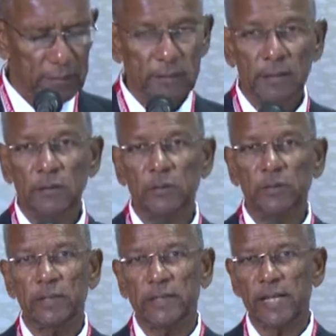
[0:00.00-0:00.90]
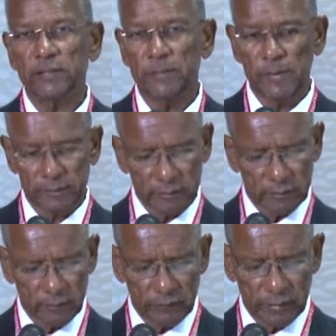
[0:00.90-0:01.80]
Turning to the other
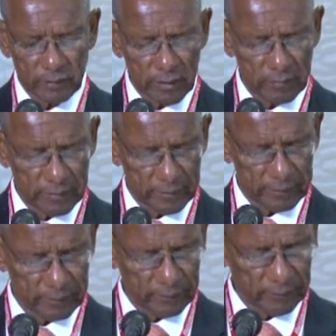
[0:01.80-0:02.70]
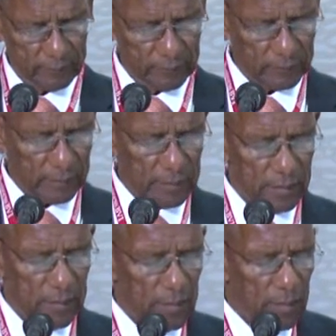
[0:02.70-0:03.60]
aspects of the economy.
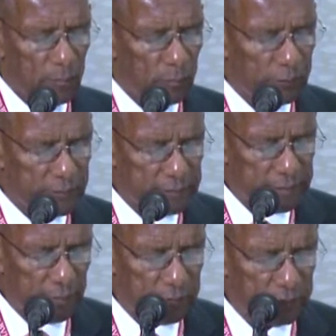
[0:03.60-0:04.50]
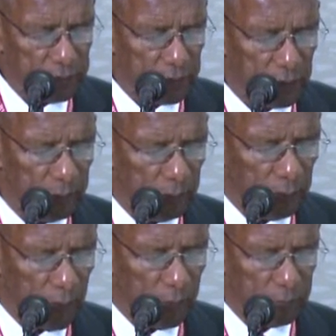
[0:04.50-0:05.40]
Moving this territory's economy
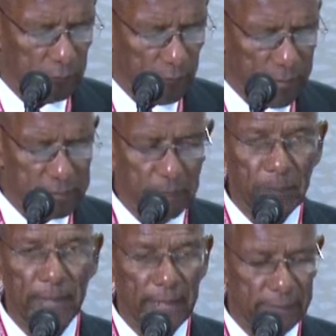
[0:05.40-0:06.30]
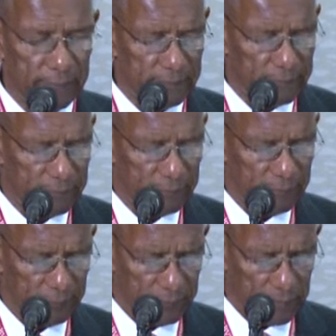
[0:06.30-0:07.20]
forward requires a plan,
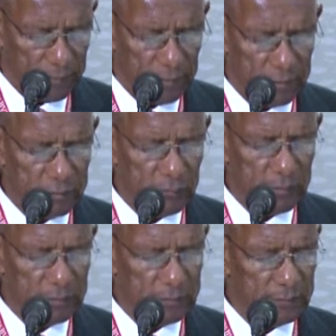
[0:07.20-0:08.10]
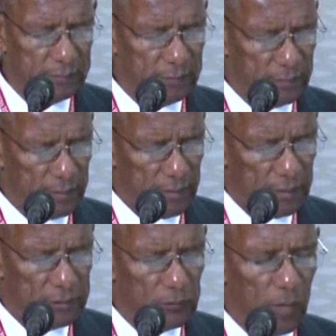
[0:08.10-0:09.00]
ingenuity,
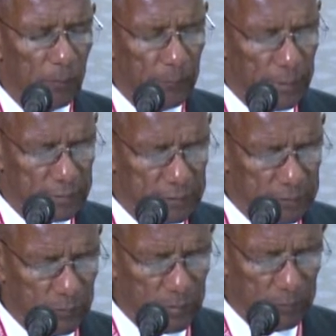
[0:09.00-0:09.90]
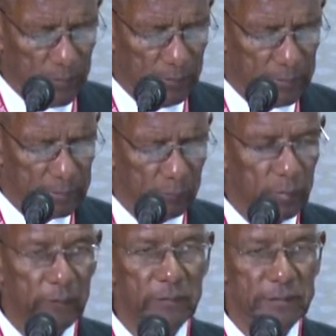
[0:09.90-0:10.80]
a strong partnership with the public and
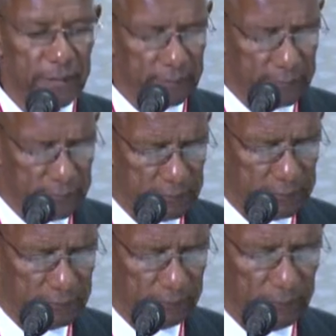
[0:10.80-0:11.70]
private sectors,